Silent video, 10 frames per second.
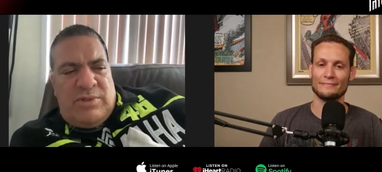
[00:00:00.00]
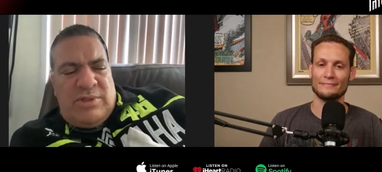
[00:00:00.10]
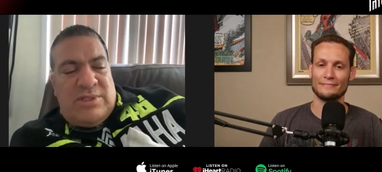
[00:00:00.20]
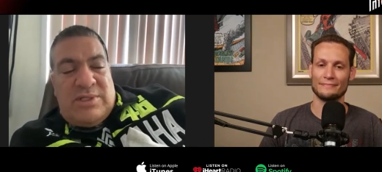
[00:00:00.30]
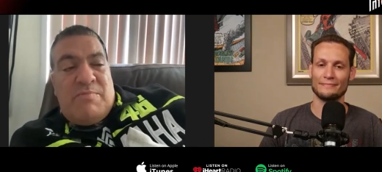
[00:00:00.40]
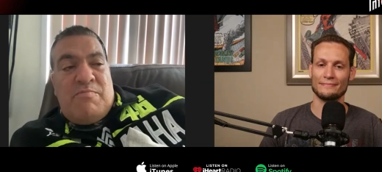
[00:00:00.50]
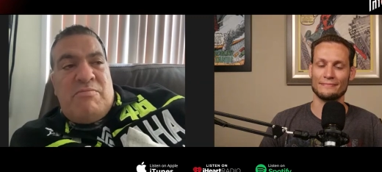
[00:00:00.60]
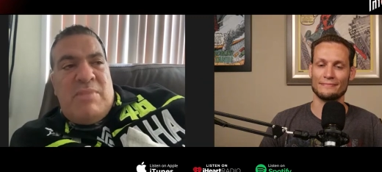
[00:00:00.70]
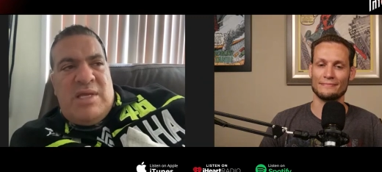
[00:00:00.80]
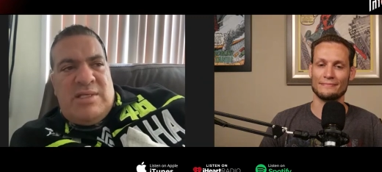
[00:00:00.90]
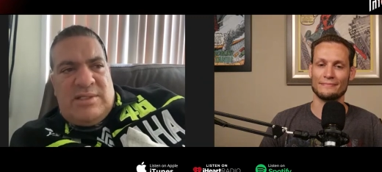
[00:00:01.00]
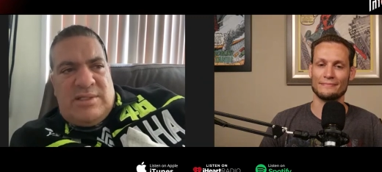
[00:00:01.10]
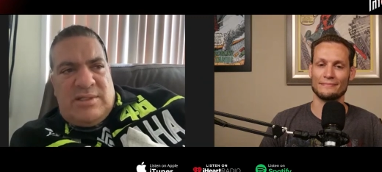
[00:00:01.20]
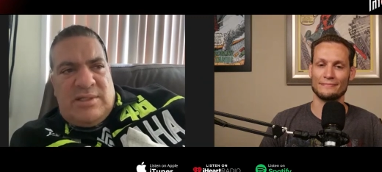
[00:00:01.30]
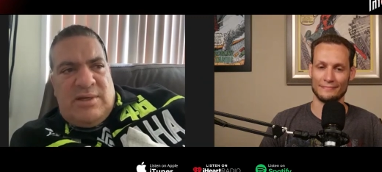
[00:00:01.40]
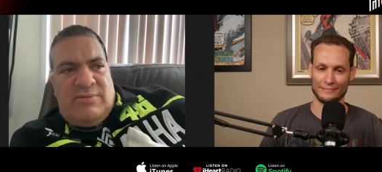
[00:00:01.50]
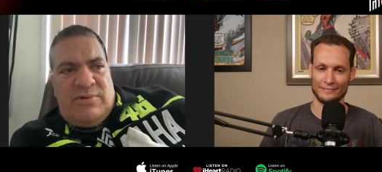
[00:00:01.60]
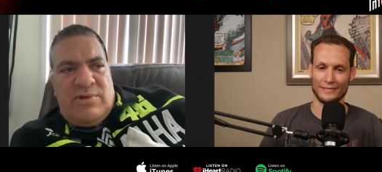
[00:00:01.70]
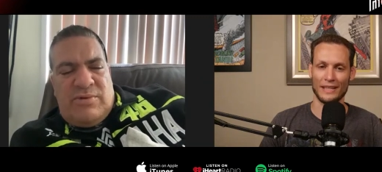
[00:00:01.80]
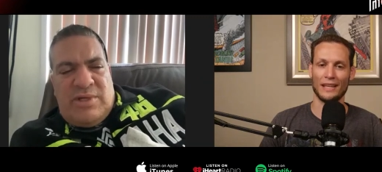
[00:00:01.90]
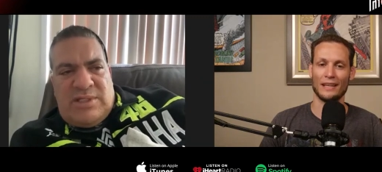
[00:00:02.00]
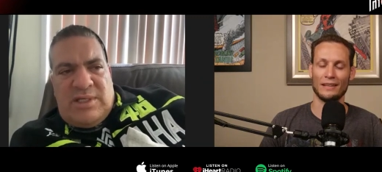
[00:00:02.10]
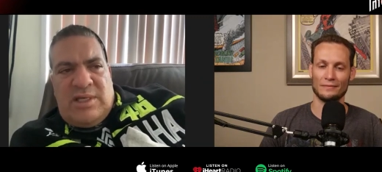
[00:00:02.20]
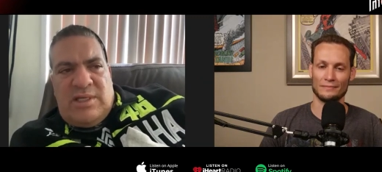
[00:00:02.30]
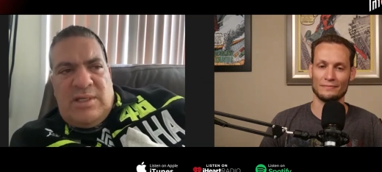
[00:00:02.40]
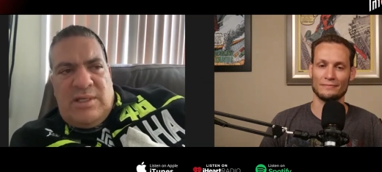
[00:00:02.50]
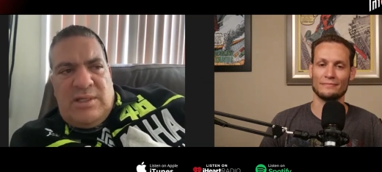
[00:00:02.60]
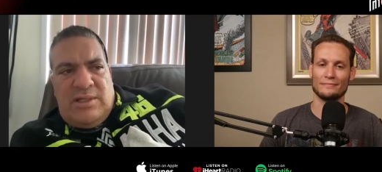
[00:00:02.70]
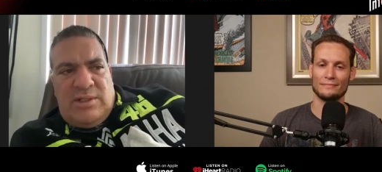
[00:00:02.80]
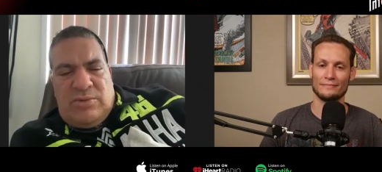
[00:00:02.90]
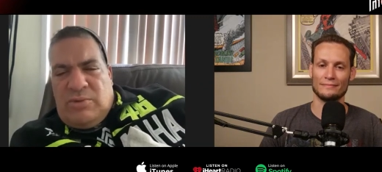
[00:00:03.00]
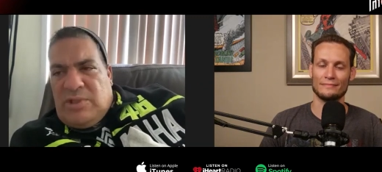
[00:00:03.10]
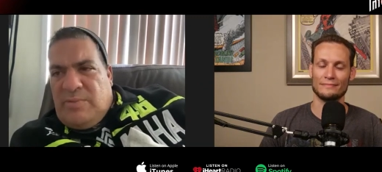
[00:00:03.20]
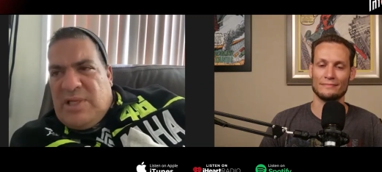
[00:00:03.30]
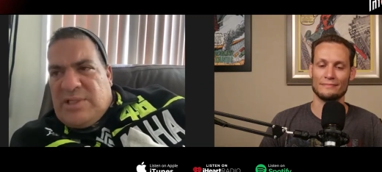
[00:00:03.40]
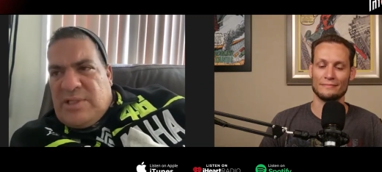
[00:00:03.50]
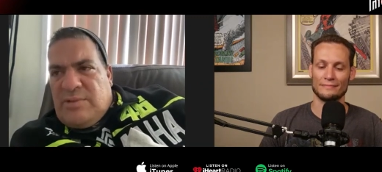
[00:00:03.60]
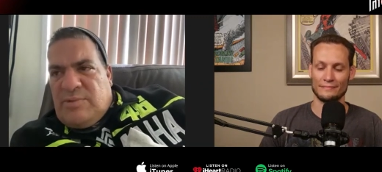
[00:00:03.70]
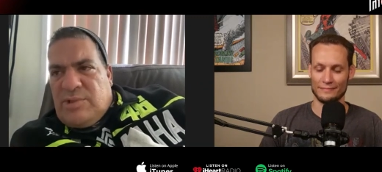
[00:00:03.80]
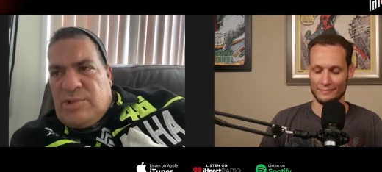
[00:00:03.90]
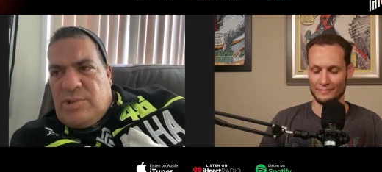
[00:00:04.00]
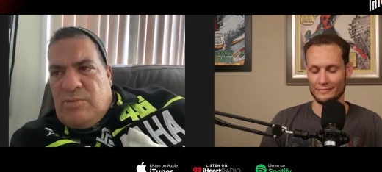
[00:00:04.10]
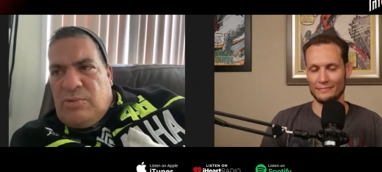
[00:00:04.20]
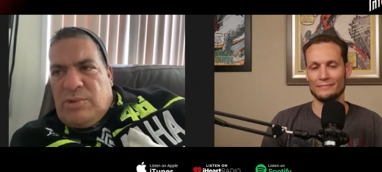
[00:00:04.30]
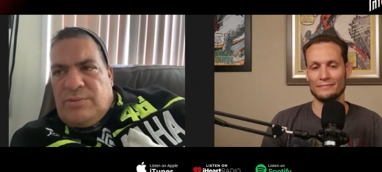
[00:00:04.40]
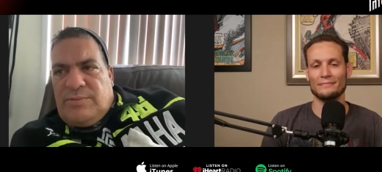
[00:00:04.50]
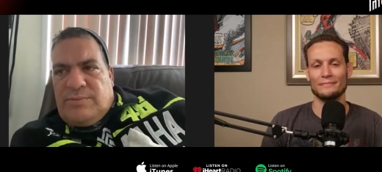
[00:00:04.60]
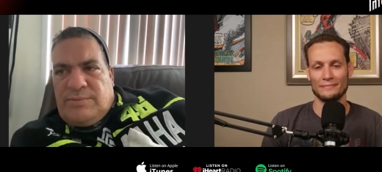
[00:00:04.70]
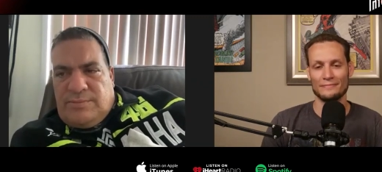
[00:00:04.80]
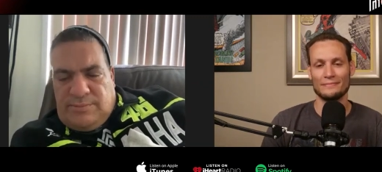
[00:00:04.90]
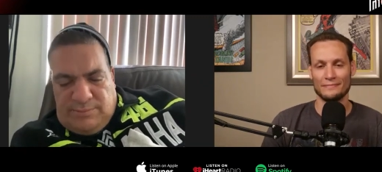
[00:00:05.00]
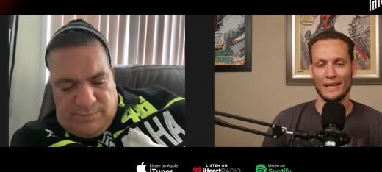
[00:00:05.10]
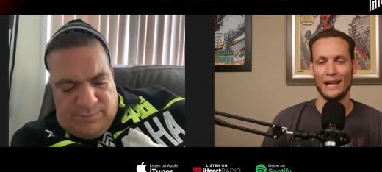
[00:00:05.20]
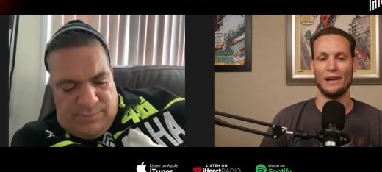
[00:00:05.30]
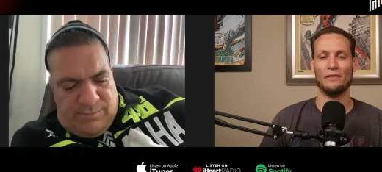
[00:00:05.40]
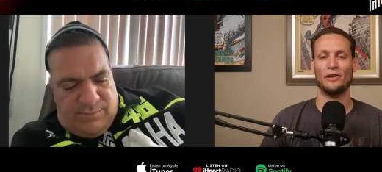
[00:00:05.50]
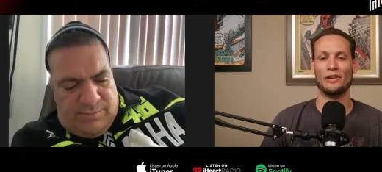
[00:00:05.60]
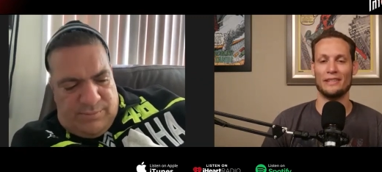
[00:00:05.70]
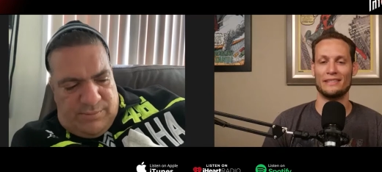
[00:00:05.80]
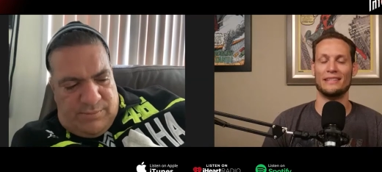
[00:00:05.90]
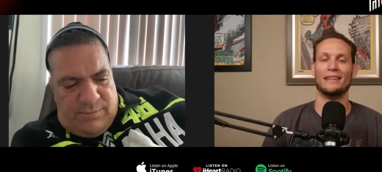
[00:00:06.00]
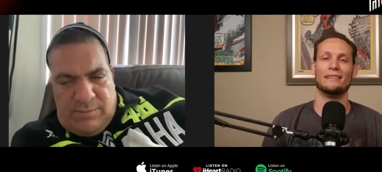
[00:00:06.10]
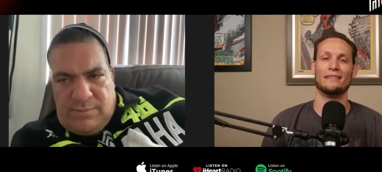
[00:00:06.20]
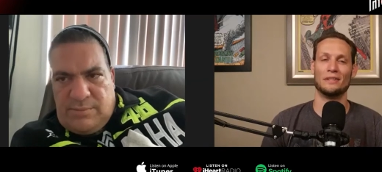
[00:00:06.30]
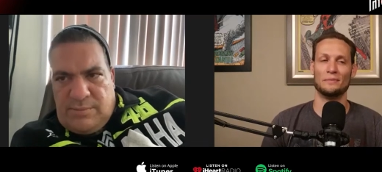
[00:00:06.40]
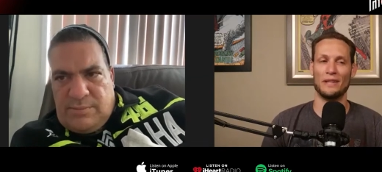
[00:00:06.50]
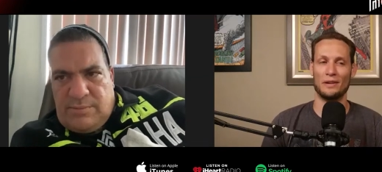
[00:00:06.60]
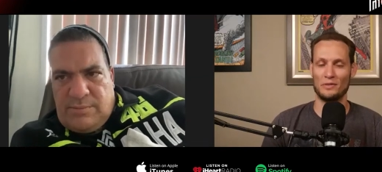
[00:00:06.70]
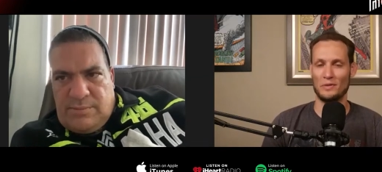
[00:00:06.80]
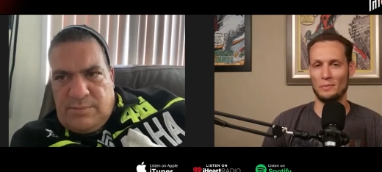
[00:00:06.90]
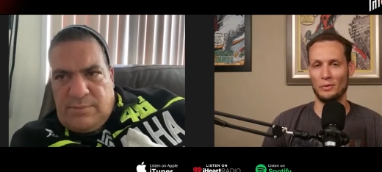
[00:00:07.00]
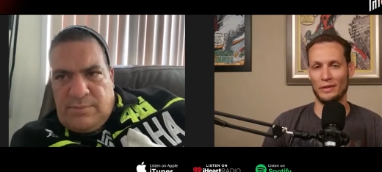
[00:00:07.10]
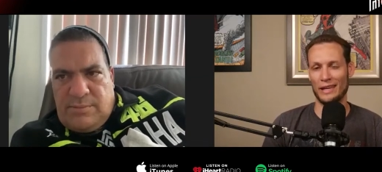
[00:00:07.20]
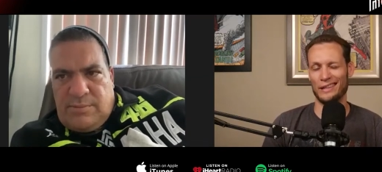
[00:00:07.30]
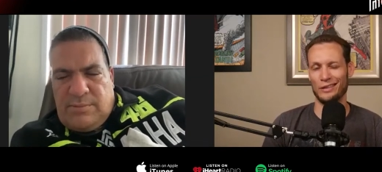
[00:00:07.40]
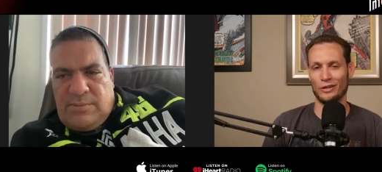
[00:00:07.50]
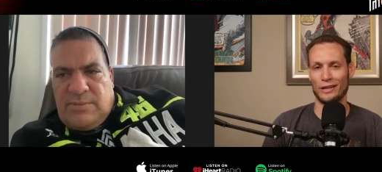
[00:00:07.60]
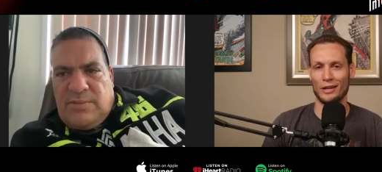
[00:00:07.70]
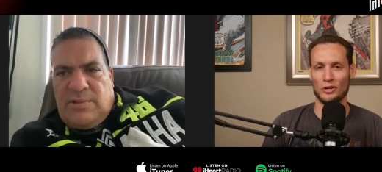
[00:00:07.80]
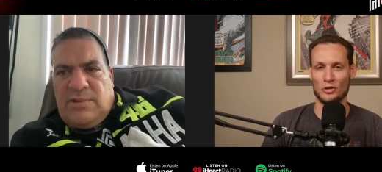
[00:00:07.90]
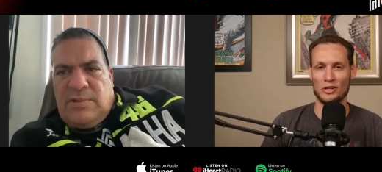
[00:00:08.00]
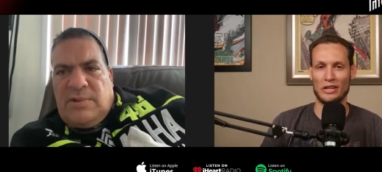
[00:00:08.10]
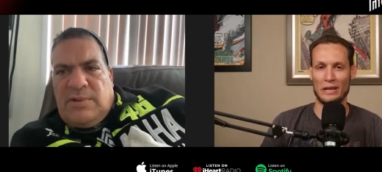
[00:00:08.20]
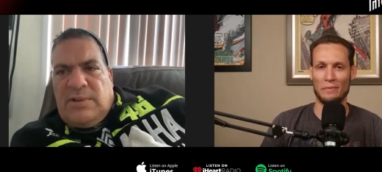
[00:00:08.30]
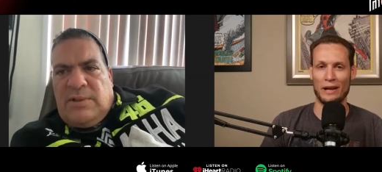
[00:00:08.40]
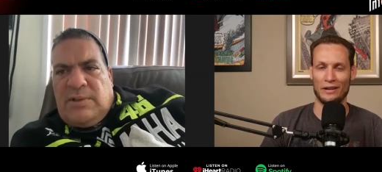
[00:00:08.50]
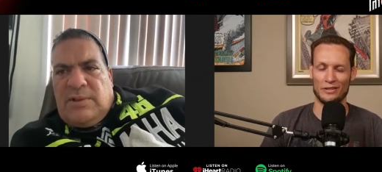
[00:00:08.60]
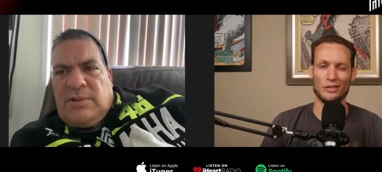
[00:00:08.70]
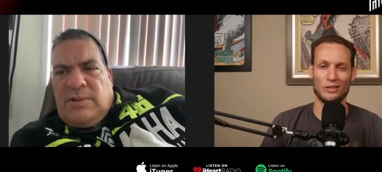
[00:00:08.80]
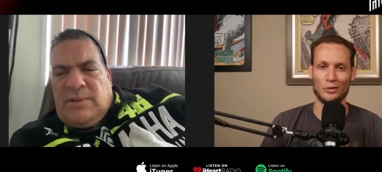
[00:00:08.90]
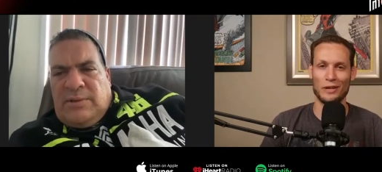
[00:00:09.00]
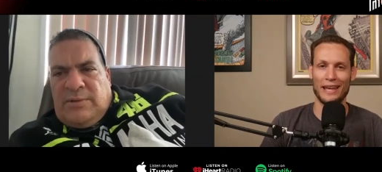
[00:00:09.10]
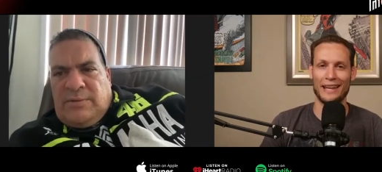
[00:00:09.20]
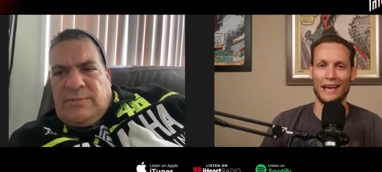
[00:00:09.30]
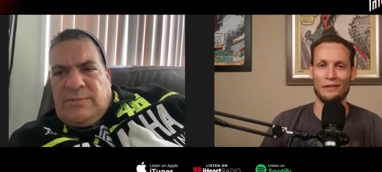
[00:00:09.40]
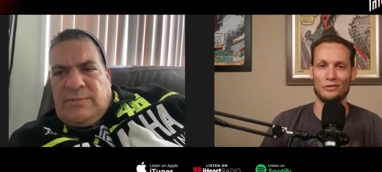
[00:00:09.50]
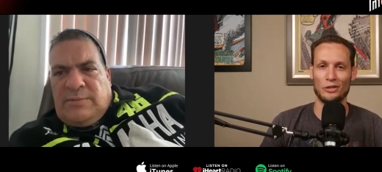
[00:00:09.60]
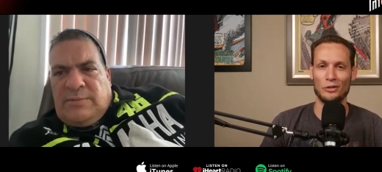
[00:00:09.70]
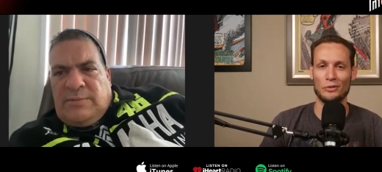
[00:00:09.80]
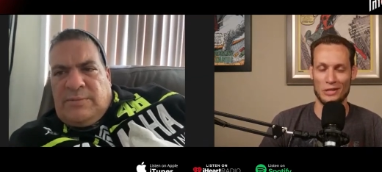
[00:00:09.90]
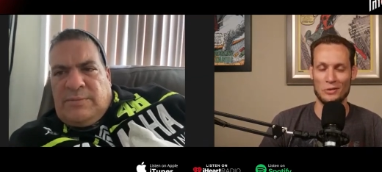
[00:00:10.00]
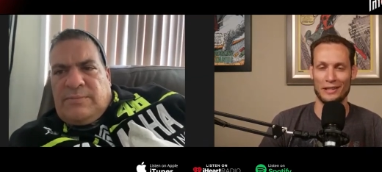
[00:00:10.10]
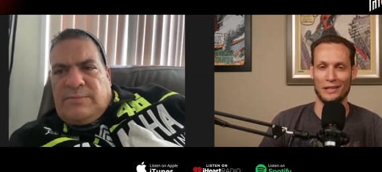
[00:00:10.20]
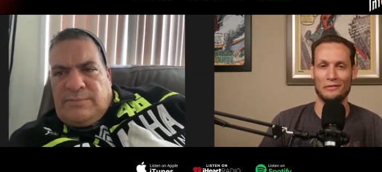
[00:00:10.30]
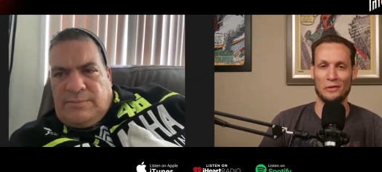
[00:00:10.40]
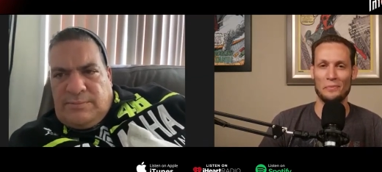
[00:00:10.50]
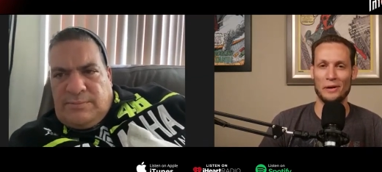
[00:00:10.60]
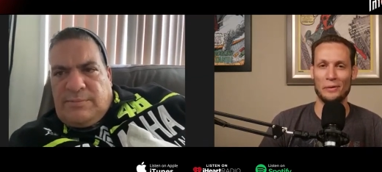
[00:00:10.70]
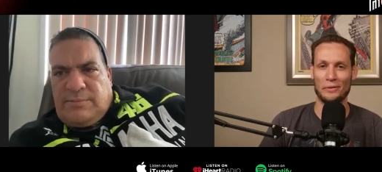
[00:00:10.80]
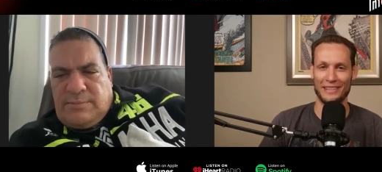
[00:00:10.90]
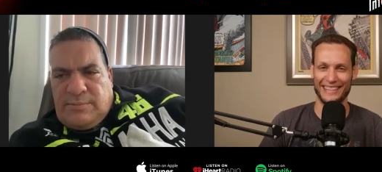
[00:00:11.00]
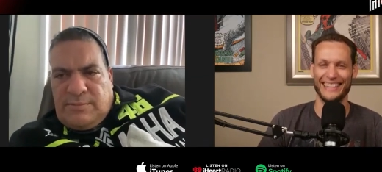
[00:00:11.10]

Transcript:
Speaker 1: is amazing. I think USA is one of the best countries in the world. I've heard it
Speaker 2: said that sometimes people they can look at countries like parents. It's okay to have two, and you can love them both.